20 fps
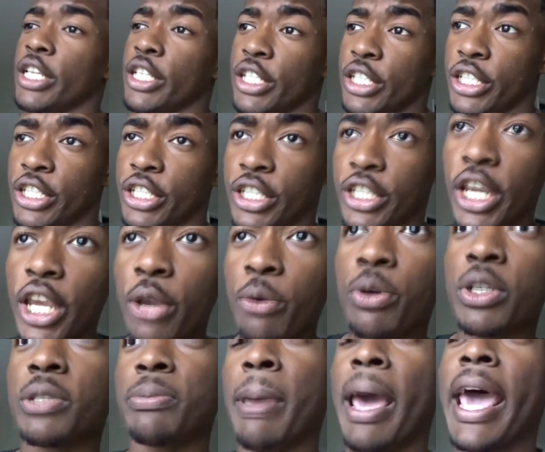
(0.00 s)
she
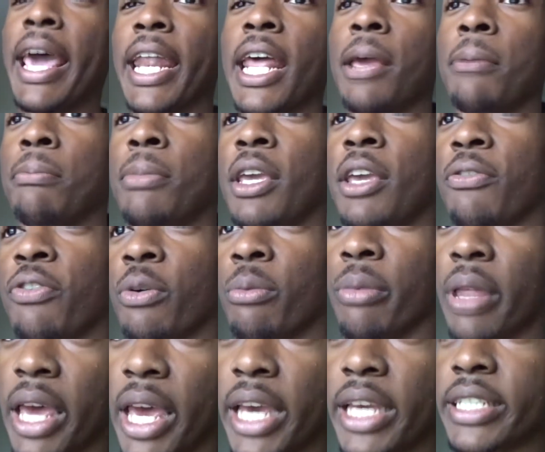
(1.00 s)
was mad at me from
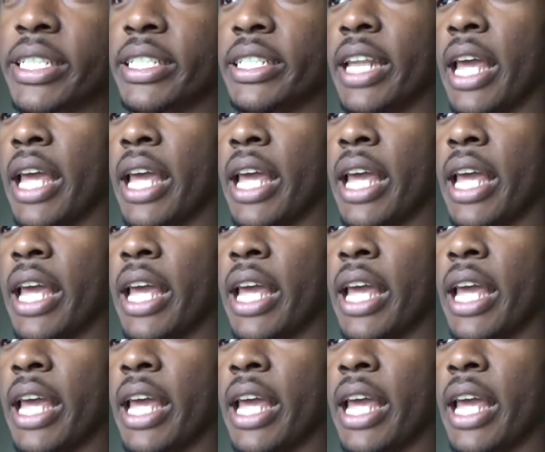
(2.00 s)
last